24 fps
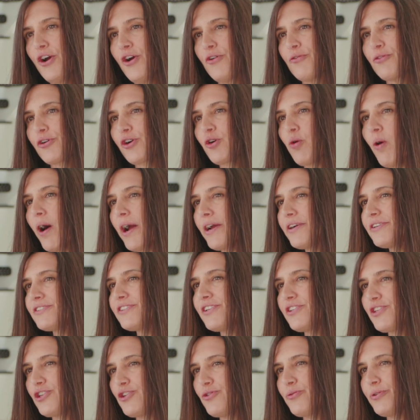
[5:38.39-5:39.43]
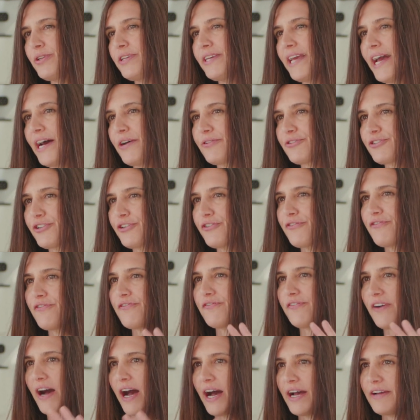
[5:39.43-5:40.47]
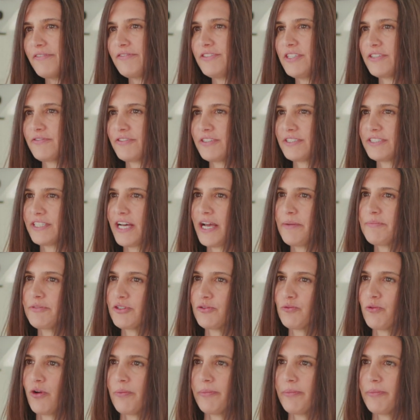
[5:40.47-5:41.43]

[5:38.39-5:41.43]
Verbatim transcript: requires that you encounter five different types of